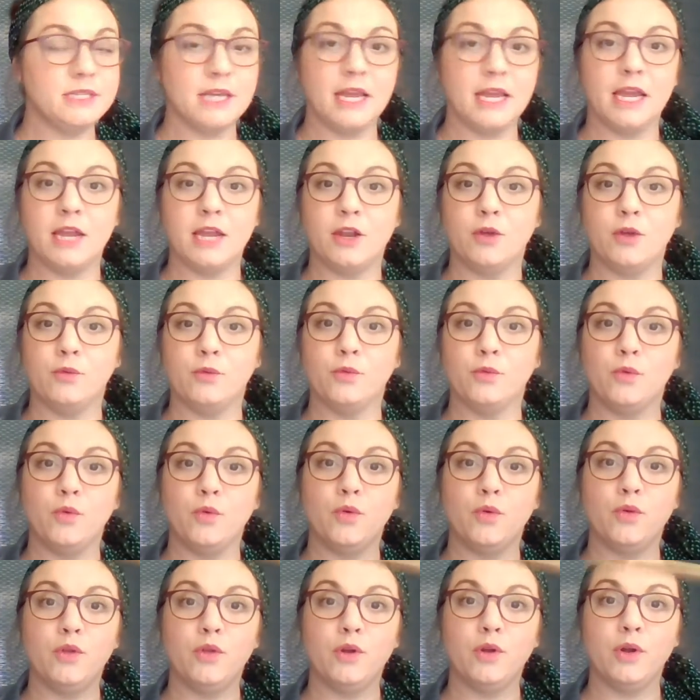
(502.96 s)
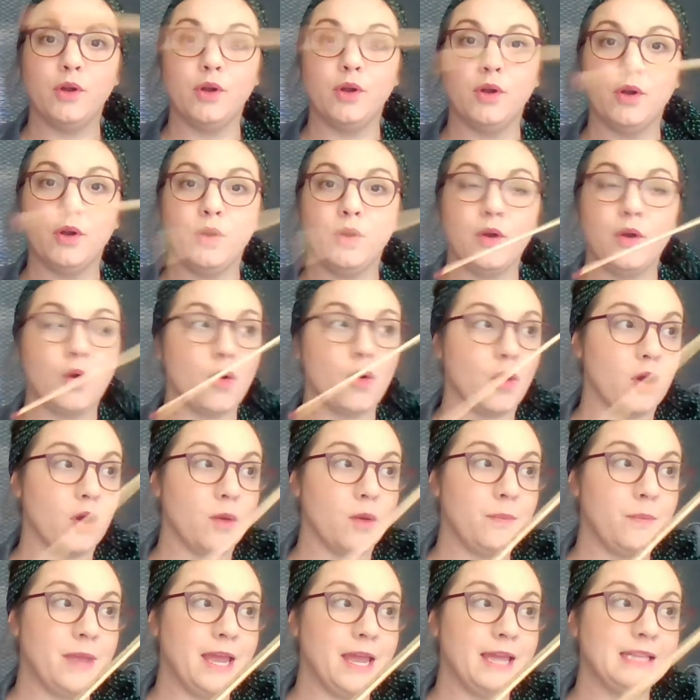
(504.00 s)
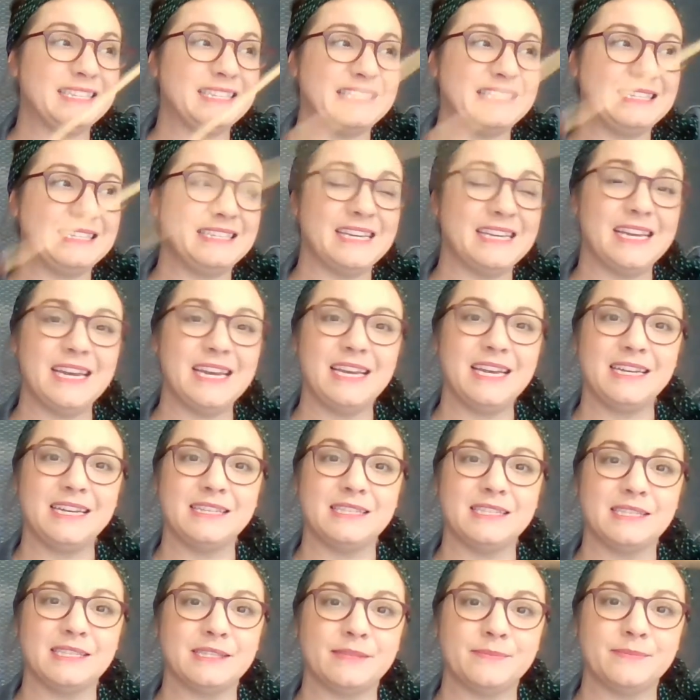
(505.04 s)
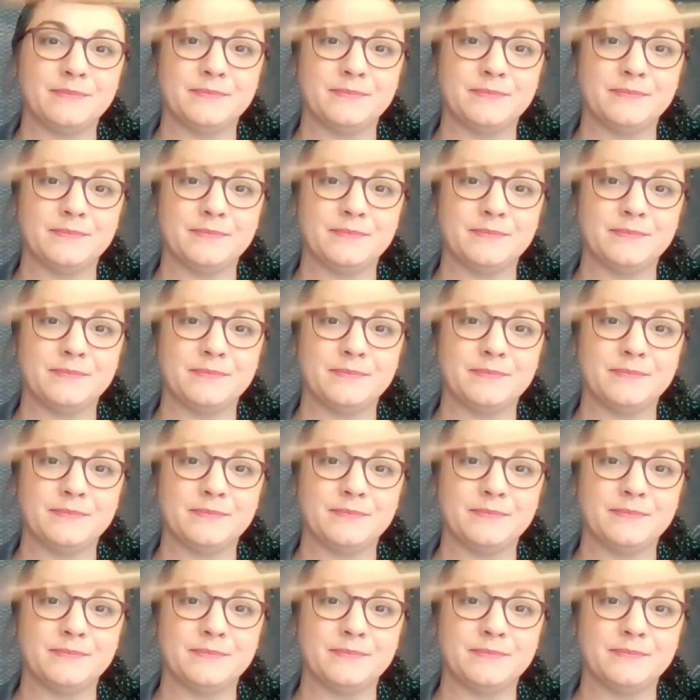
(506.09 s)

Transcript: and a ruler or paint sticks.